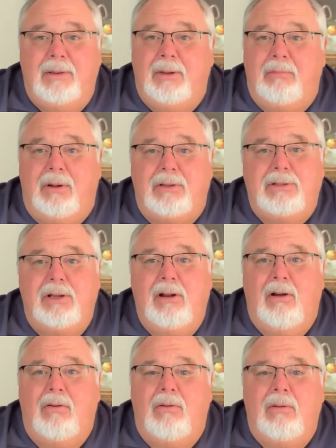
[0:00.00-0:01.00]
But you
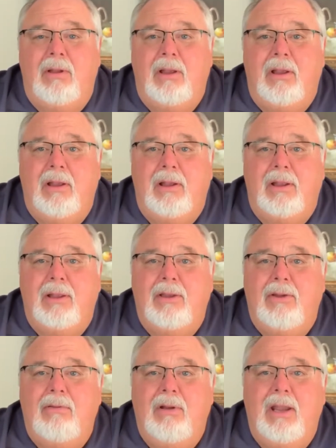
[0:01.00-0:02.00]
know,
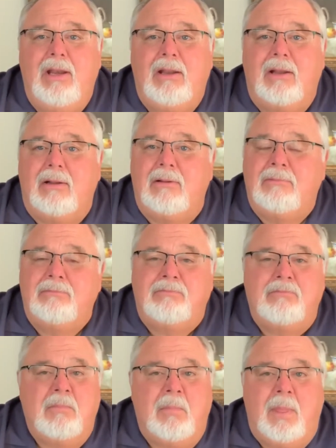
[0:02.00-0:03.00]
you need to,
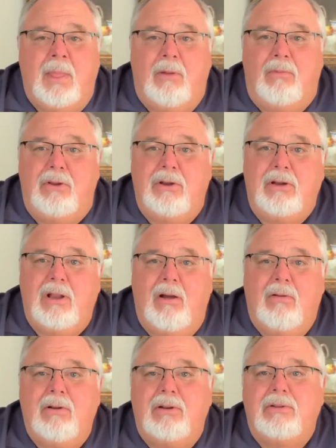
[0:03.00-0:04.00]
when you're
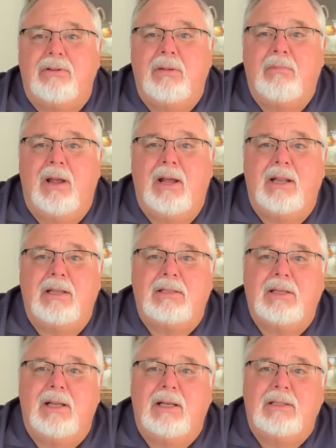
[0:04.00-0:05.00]
talking to somebody
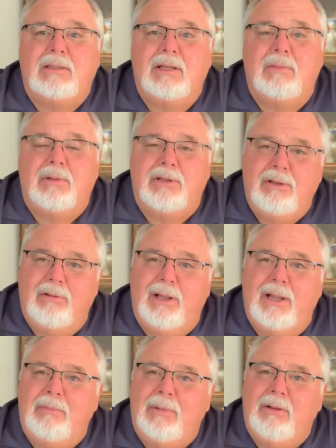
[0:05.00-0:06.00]
selling something, you
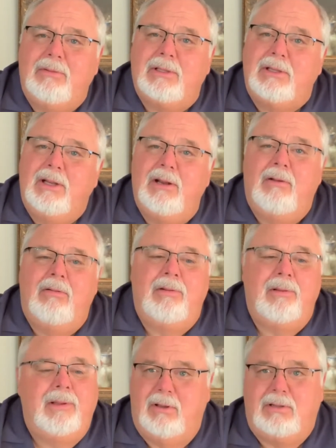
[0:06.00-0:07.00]
let them know, so you know,
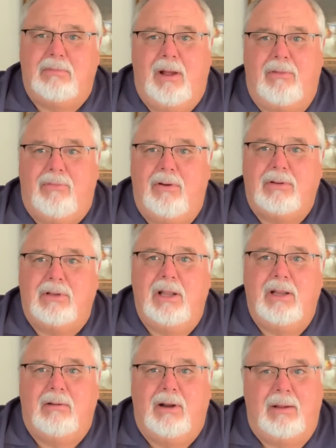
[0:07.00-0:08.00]
this is my first
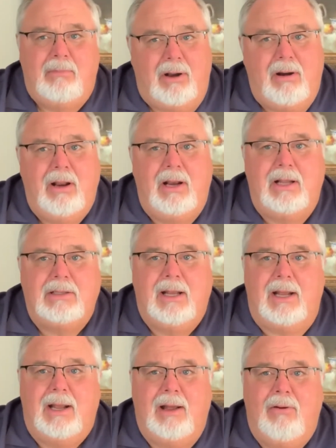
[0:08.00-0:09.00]
deal and I'm learning as
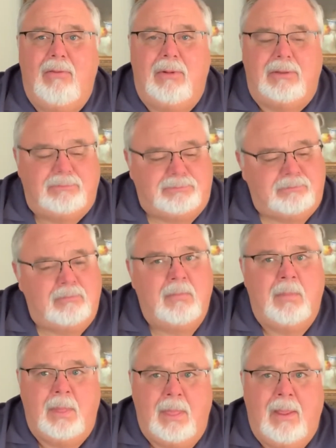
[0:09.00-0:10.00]
I go, but
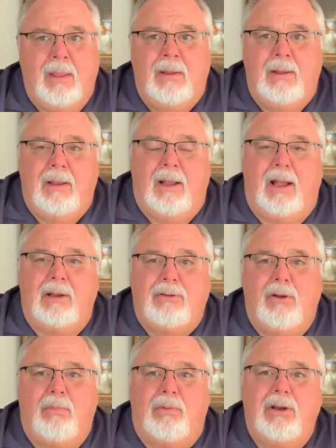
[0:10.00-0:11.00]
I
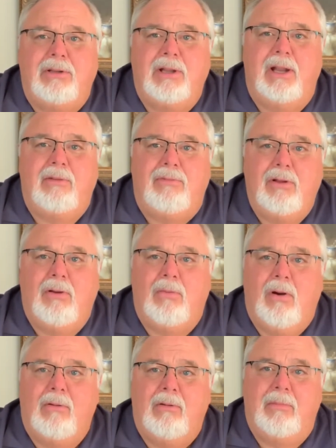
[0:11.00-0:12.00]
sure appreciate if you'll
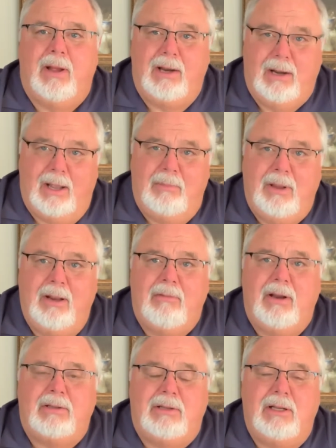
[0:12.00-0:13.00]
work with me. I'm
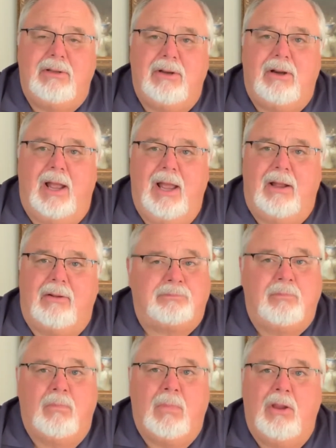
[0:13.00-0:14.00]
interested in your house.
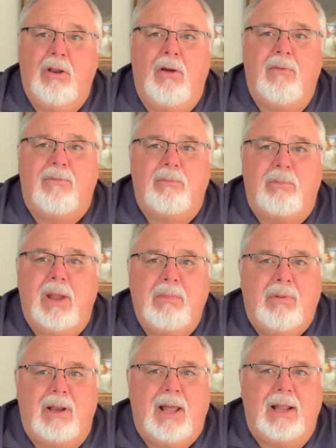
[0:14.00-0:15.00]
You know,
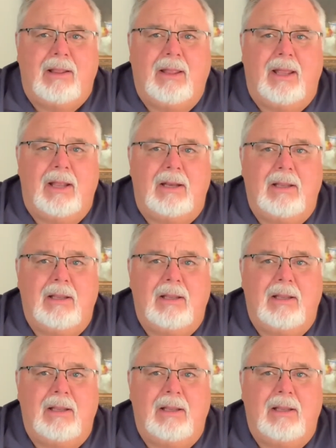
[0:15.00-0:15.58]
people like that.